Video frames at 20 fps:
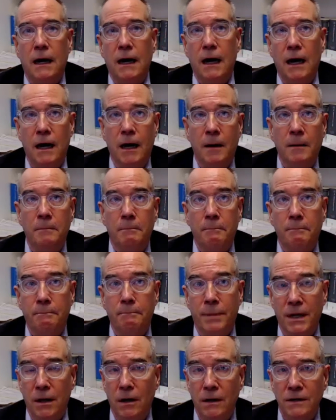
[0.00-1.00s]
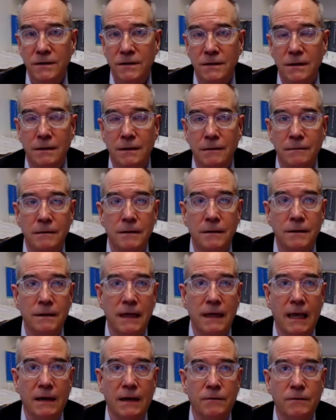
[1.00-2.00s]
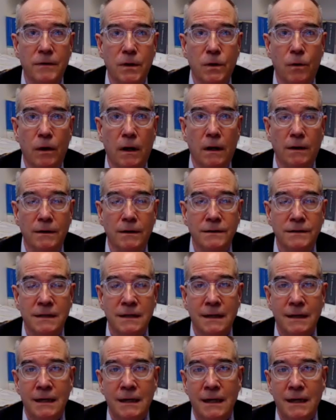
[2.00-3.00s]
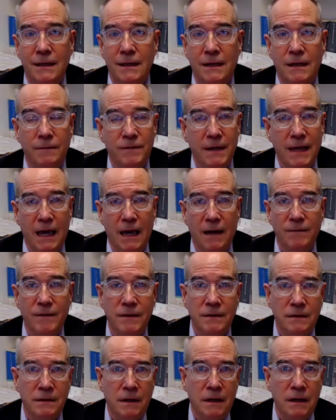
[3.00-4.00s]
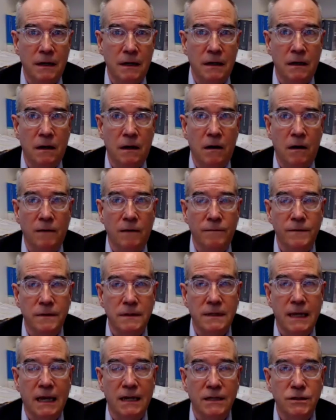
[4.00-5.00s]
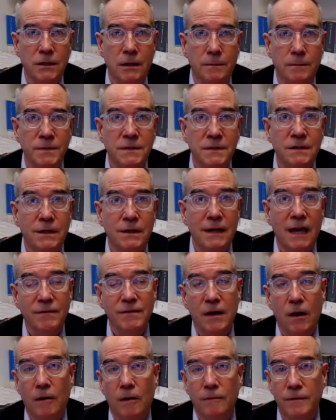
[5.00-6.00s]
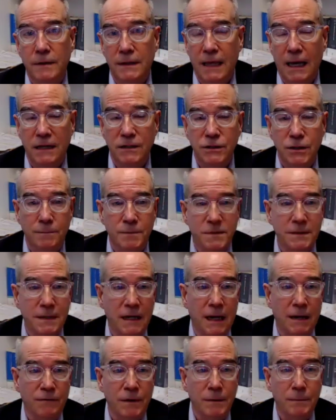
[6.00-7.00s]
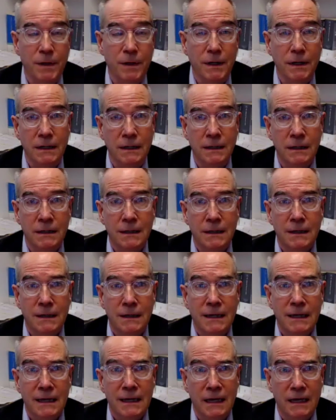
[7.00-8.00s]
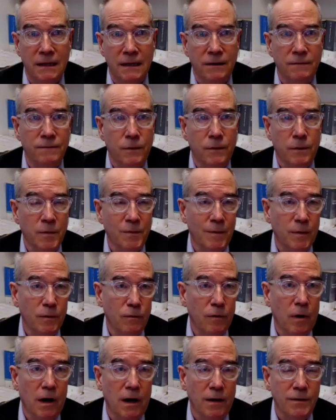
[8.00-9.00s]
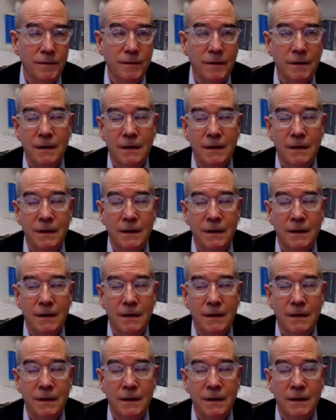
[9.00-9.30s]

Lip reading: But also, the Act requires that if you haven't offered catch-ups, you have to offer catch-ups to everybody in the form of a Roth.